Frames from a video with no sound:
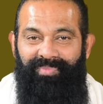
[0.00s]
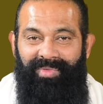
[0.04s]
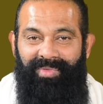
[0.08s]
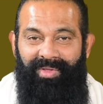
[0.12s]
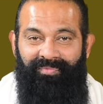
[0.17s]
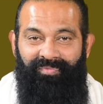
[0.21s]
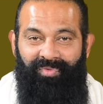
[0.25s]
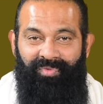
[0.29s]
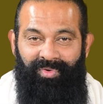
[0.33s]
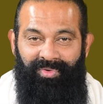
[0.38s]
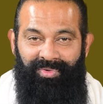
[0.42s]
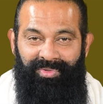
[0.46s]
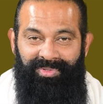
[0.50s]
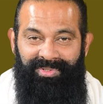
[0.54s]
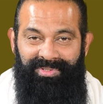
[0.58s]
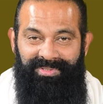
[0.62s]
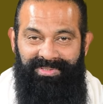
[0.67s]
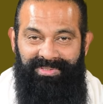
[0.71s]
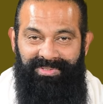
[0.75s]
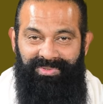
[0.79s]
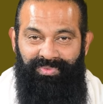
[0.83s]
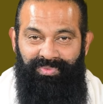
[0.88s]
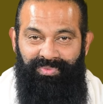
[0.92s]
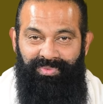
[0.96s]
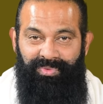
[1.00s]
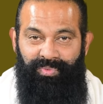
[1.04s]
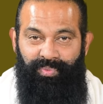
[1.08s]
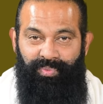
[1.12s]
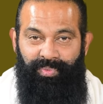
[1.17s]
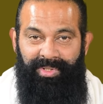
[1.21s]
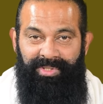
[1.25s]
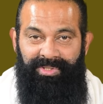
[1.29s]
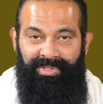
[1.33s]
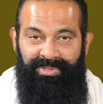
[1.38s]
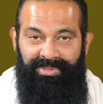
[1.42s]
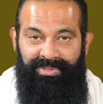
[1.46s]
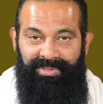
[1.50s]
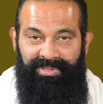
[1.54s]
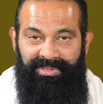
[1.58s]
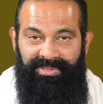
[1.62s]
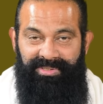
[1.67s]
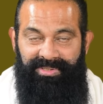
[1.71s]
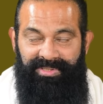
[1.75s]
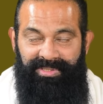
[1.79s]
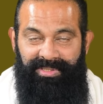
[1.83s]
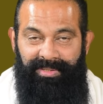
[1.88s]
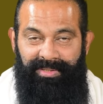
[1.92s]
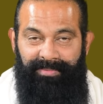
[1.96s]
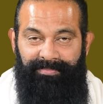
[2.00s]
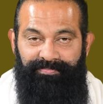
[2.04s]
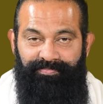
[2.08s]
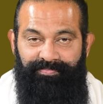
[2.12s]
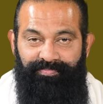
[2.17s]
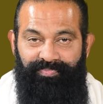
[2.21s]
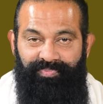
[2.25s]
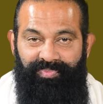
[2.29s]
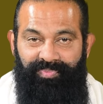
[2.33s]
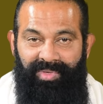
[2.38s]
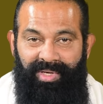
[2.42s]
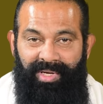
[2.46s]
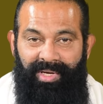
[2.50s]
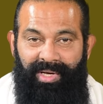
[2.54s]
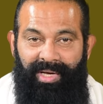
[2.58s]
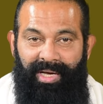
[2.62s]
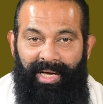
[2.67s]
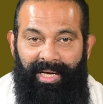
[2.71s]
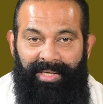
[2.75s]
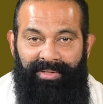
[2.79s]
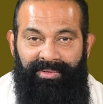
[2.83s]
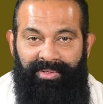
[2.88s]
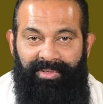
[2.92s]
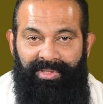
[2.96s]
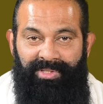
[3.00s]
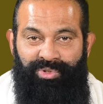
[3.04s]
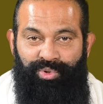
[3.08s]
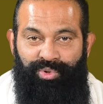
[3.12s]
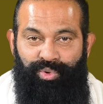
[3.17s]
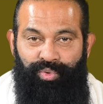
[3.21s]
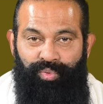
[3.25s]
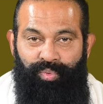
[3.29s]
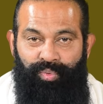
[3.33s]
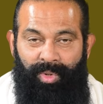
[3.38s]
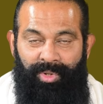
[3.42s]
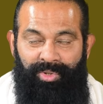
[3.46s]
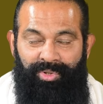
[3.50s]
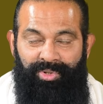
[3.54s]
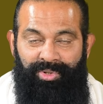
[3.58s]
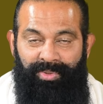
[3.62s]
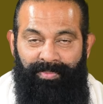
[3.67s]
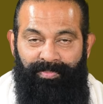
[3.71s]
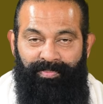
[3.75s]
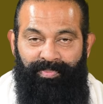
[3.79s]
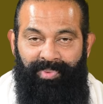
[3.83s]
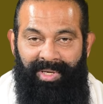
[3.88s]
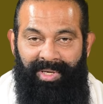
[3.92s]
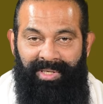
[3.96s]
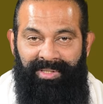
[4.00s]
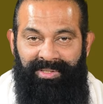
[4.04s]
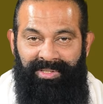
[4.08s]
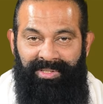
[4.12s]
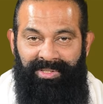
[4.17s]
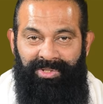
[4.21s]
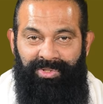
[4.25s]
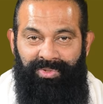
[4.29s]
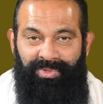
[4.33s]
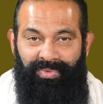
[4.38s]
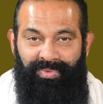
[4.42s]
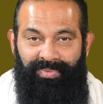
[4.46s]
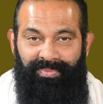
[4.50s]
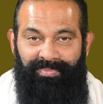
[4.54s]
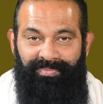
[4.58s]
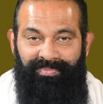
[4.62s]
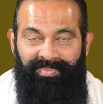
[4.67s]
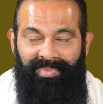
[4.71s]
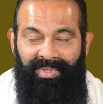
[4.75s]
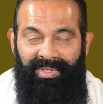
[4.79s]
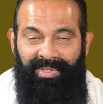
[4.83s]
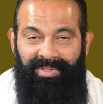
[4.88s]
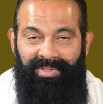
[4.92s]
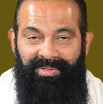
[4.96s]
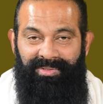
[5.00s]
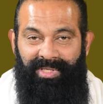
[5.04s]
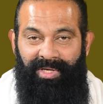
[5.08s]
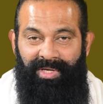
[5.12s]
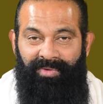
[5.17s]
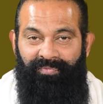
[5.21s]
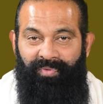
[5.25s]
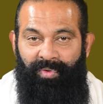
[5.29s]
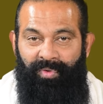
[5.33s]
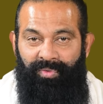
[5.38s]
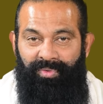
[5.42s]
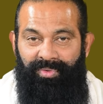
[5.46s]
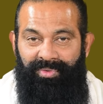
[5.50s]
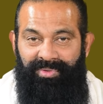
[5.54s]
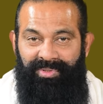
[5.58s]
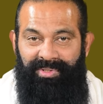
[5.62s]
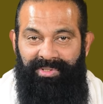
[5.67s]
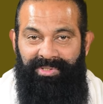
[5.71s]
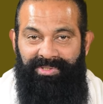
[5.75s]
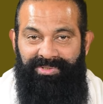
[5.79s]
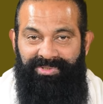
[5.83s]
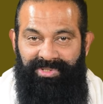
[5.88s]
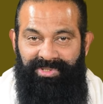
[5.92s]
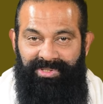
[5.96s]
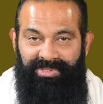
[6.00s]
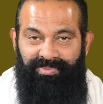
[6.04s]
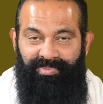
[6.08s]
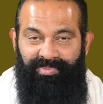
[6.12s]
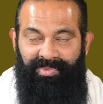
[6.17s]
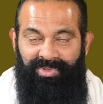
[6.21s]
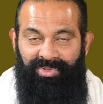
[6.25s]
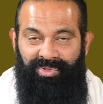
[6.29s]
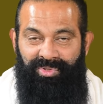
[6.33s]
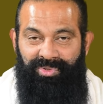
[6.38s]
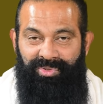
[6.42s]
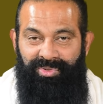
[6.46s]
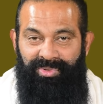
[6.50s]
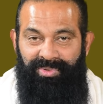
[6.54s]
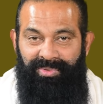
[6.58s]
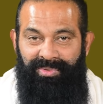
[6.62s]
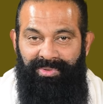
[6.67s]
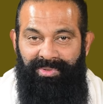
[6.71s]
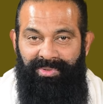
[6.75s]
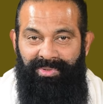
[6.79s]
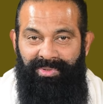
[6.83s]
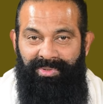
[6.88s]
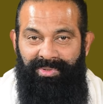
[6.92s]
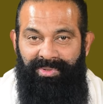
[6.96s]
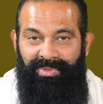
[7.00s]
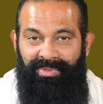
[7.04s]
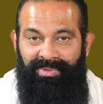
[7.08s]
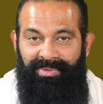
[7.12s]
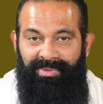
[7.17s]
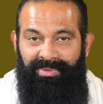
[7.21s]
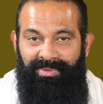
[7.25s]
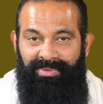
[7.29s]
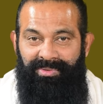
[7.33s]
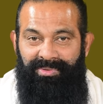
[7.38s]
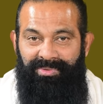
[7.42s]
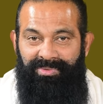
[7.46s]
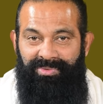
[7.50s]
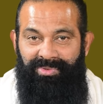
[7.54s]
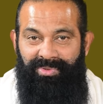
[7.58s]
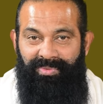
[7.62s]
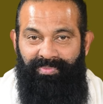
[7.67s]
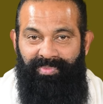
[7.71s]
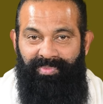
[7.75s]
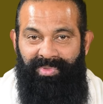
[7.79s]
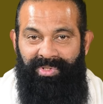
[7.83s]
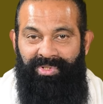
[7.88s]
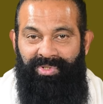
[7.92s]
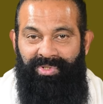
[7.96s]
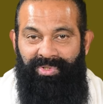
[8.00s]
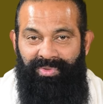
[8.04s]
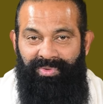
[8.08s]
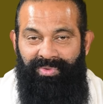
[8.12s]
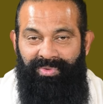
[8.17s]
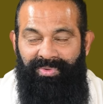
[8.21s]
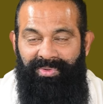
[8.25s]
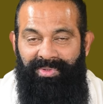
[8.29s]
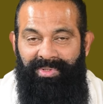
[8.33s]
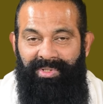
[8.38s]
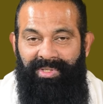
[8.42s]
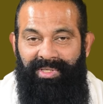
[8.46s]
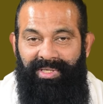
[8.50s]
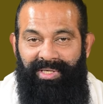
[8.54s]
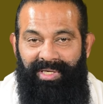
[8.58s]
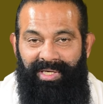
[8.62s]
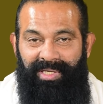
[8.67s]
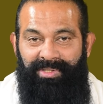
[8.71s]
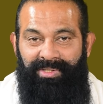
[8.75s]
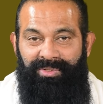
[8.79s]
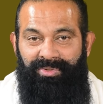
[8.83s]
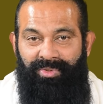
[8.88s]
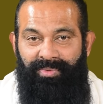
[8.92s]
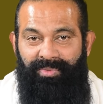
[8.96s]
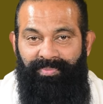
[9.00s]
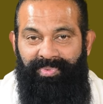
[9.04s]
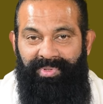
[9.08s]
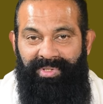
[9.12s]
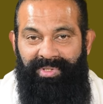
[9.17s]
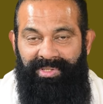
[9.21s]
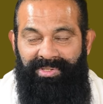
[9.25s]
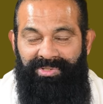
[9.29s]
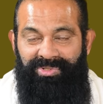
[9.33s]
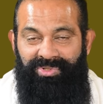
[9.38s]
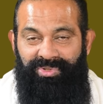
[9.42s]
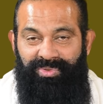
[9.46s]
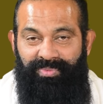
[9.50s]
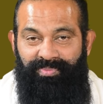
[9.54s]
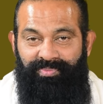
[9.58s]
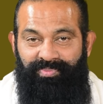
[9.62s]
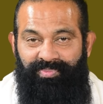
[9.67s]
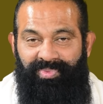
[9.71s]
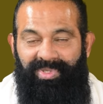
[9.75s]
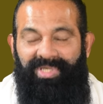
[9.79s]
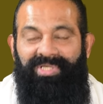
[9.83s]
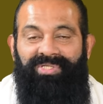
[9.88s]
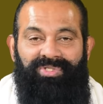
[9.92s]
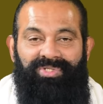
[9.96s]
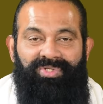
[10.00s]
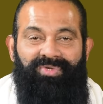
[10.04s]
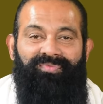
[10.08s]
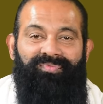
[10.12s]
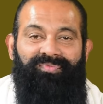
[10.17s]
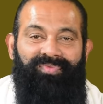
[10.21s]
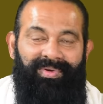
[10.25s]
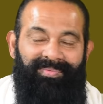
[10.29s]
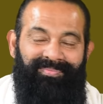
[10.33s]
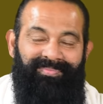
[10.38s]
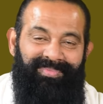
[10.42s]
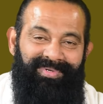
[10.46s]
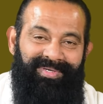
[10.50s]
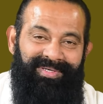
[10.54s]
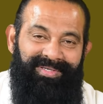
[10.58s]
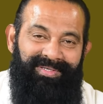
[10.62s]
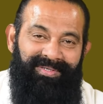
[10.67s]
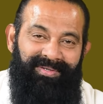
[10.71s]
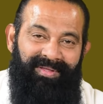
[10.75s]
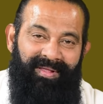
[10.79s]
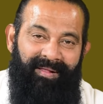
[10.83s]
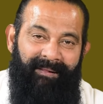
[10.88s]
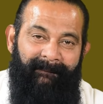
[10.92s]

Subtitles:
the foreigners who invaded India and the rich who wanted to plunder you, they found out the easiest method to make you a nobody is to break the family.